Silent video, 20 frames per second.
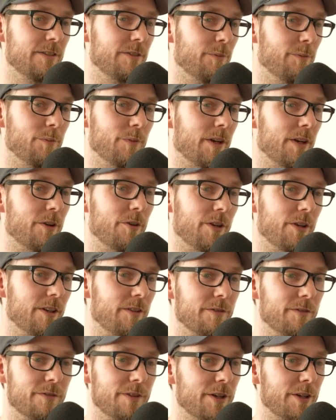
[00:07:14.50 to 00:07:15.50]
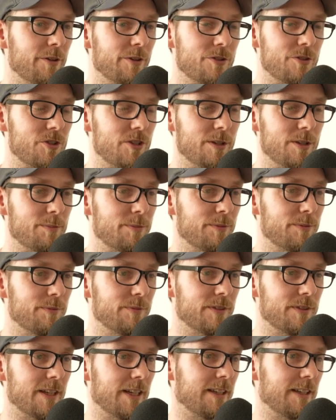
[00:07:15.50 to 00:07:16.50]
very, very cheap.
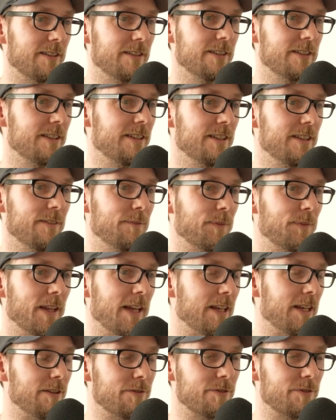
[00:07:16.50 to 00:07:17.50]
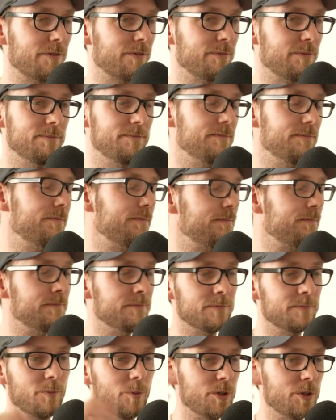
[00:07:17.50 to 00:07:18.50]
Like, and if
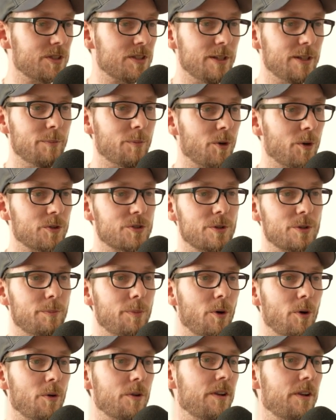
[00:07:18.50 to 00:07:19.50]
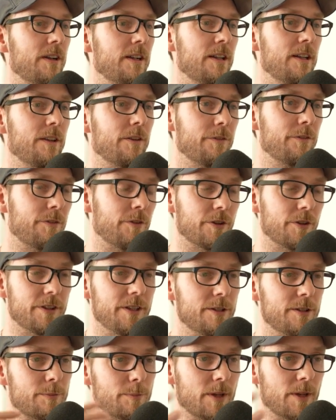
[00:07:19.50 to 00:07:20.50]
we see more support for
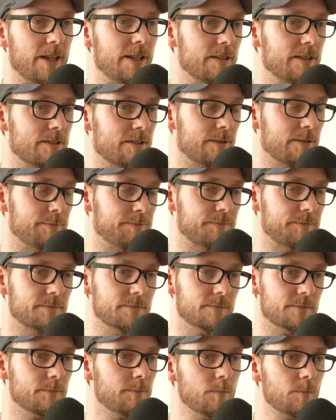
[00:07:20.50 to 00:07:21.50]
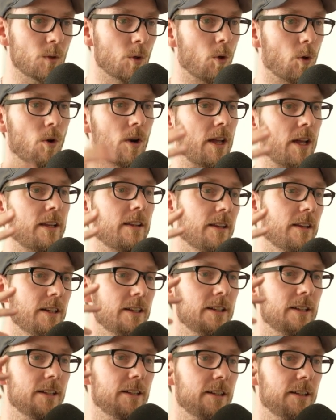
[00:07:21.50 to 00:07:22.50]
these players, or like
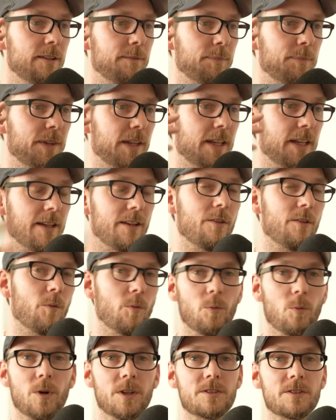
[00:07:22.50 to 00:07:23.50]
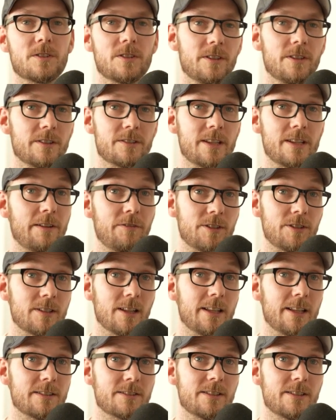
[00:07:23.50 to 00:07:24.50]
once the Savage
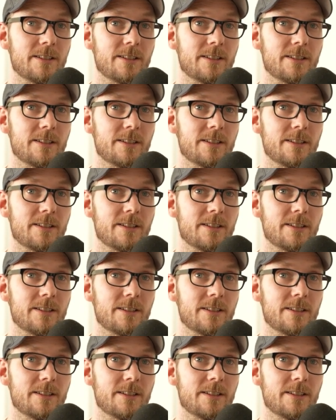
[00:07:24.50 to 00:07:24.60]
Land